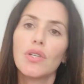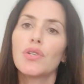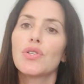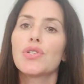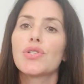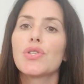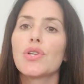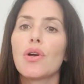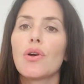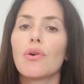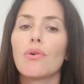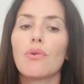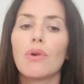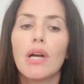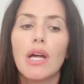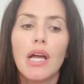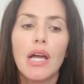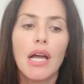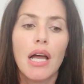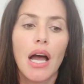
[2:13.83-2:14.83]
So
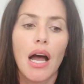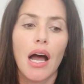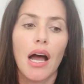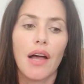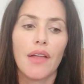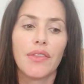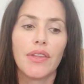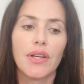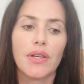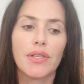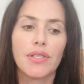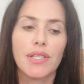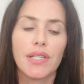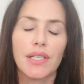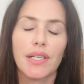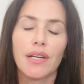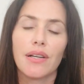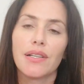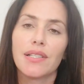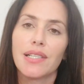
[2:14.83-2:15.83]
there
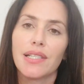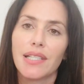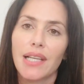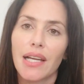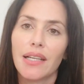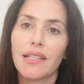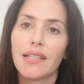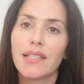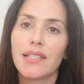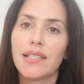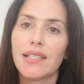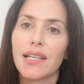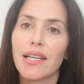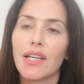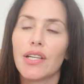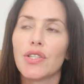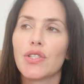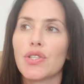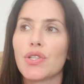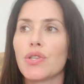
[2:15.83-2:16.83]
is a tendency